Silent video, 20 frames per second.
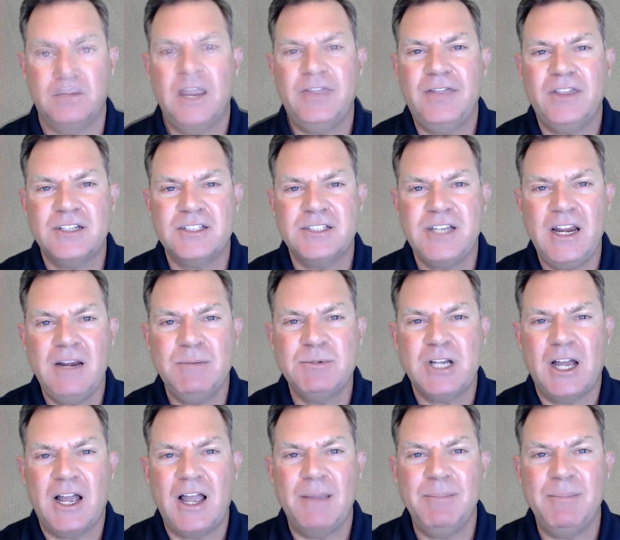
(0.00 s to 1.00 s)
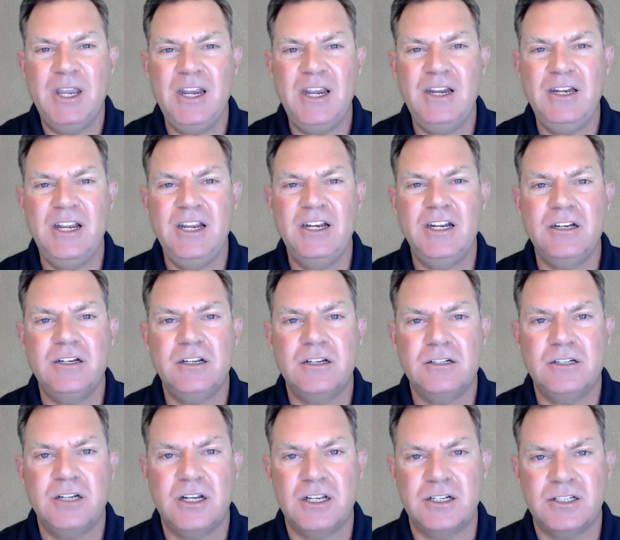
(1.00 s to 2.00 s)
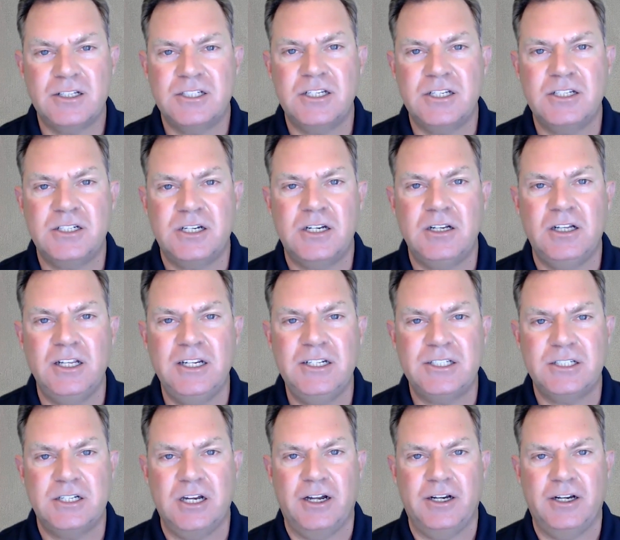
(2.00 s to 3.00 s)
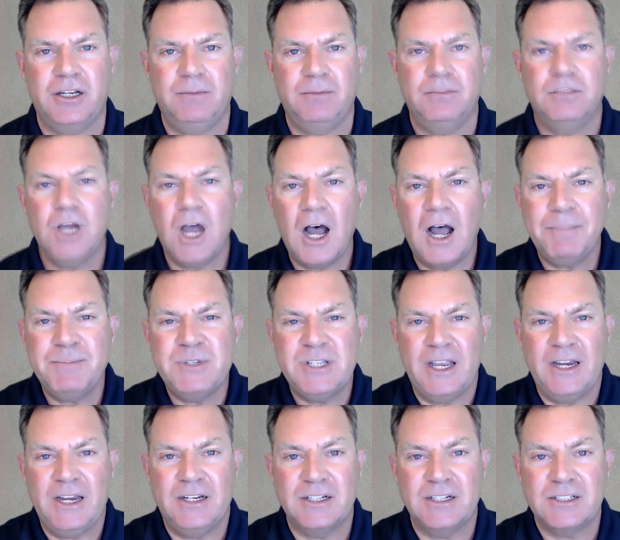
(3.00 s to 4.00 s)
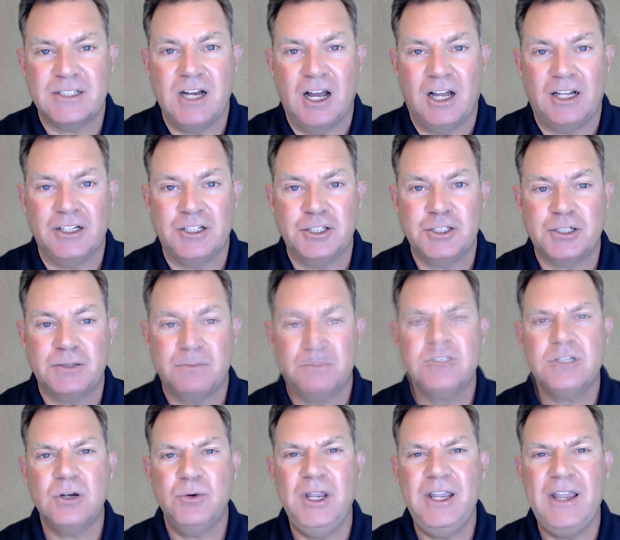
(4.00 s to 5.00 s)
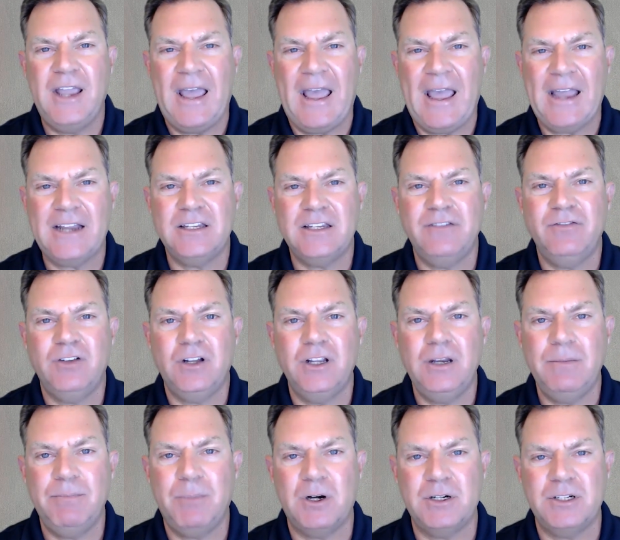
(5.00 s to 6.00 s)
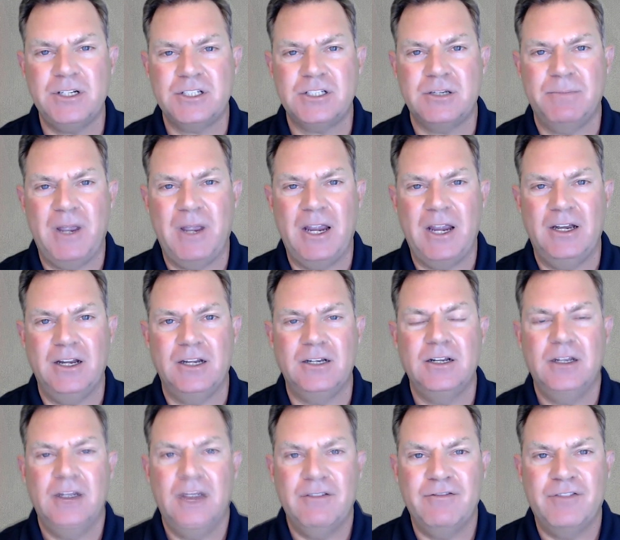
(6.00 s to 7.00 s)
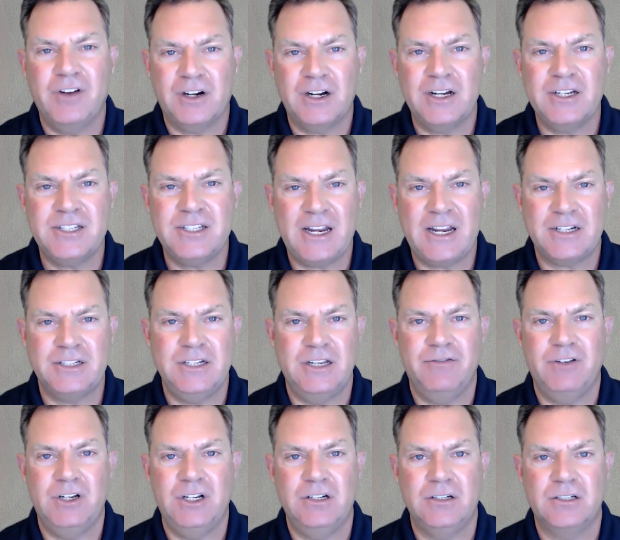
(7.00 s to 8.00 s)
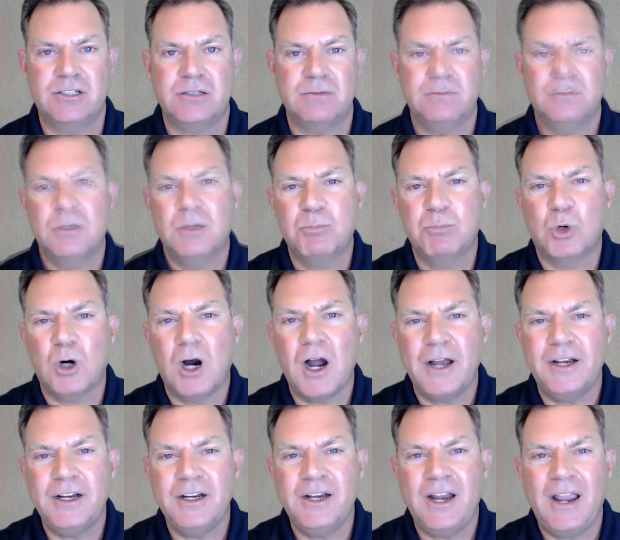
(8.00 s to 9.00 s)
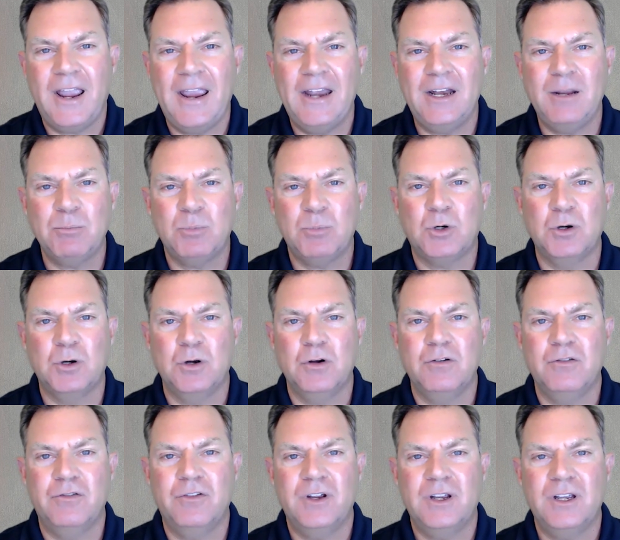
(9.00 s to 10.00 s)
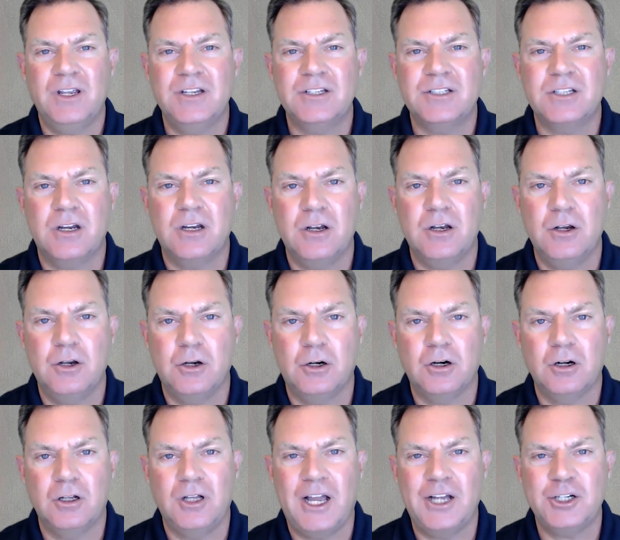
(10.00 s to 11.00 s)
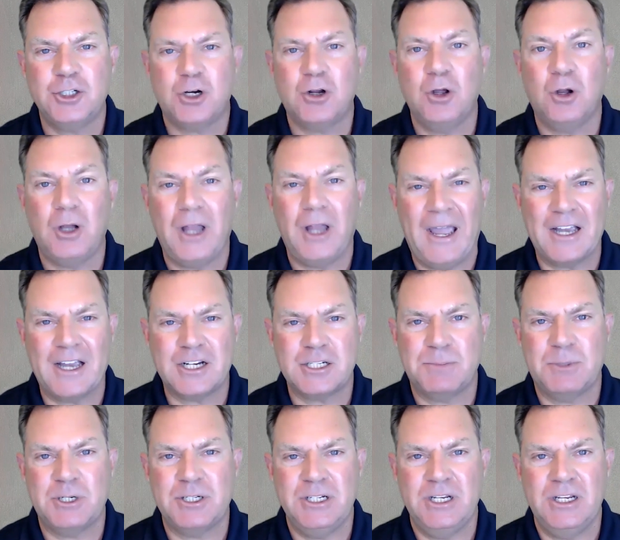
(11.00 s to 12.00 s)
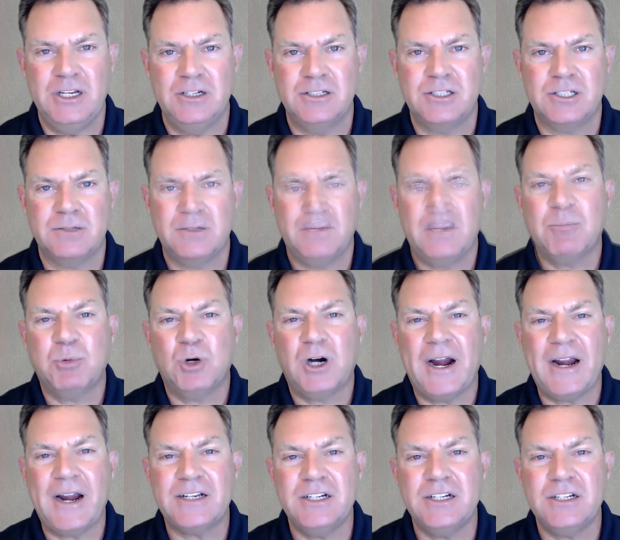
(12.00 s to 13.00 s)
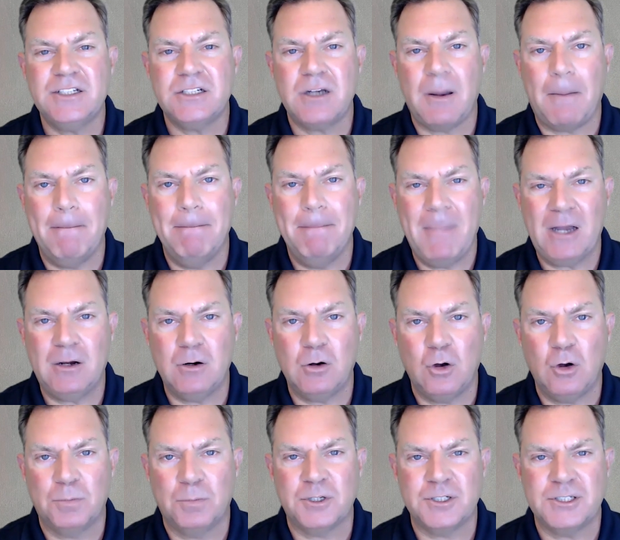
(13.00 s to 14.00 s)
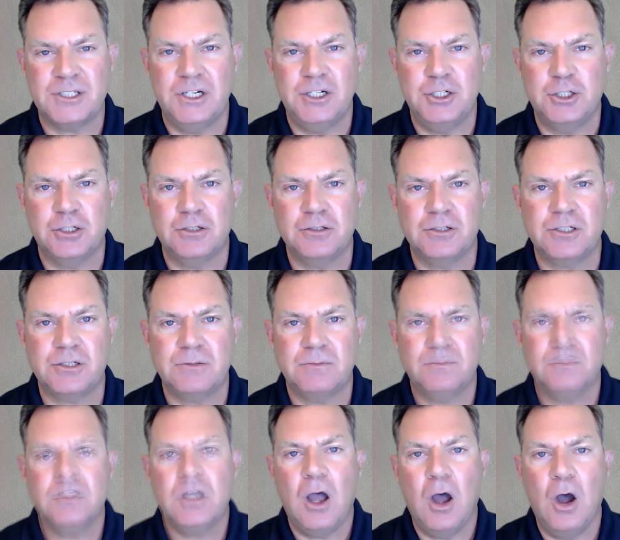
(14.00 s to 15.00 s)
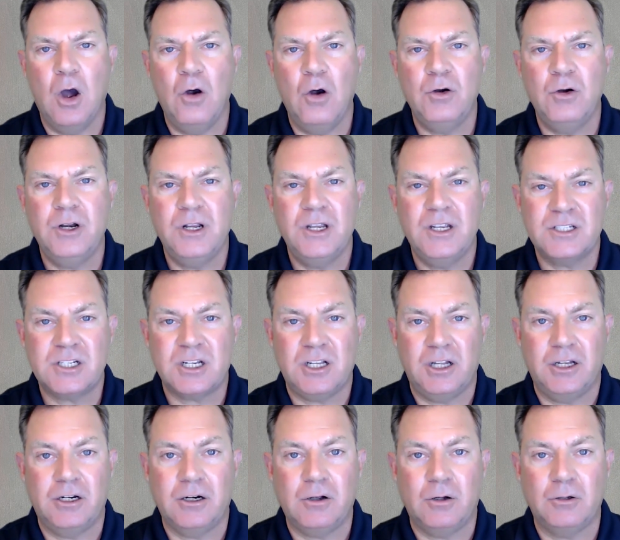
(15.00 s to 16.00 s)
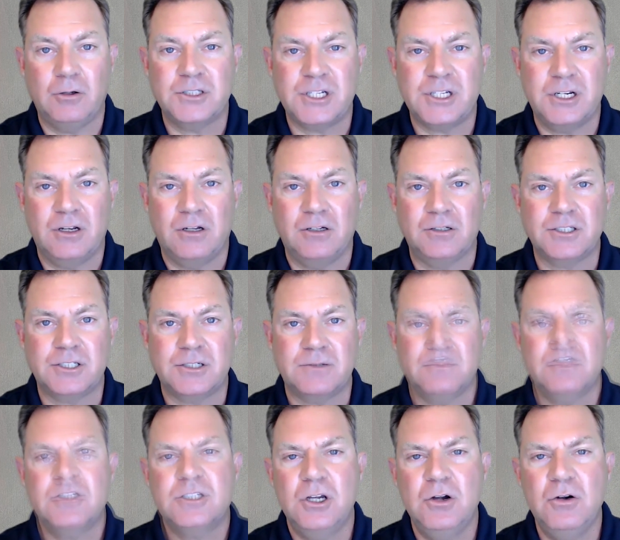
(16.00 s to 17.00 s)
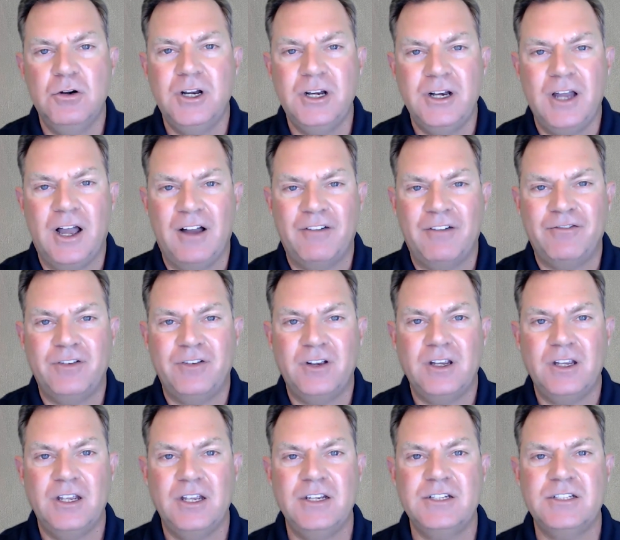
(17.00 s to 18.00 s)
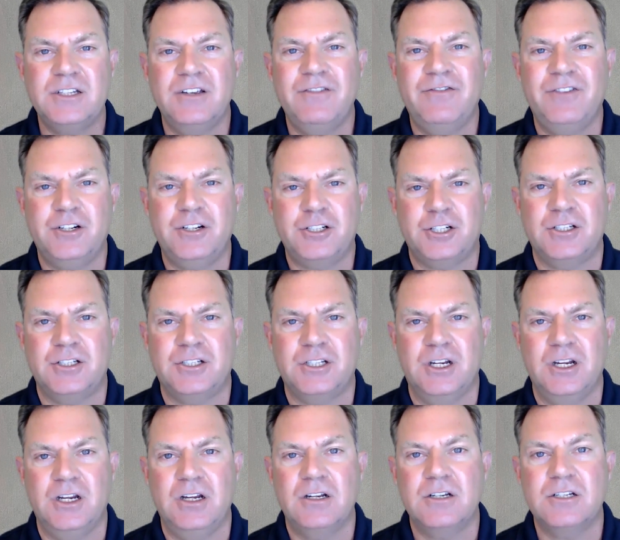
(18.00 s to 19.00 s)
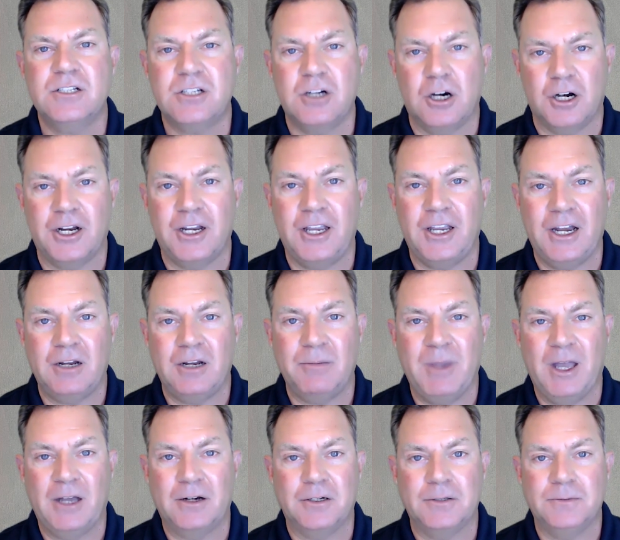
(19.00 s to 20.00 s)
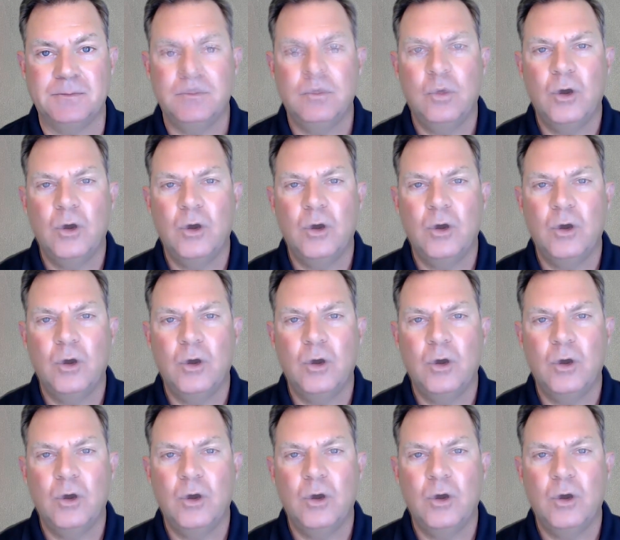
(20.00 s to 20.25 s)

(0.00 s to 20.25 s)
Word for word: At the same time, he needed to consistently study to update his knowledge, so he actively participated in various activities to broaden and improve his neurological expertise and practiced medical procedures to hone his clinical skills. Soon enough, his efficiency started getting better.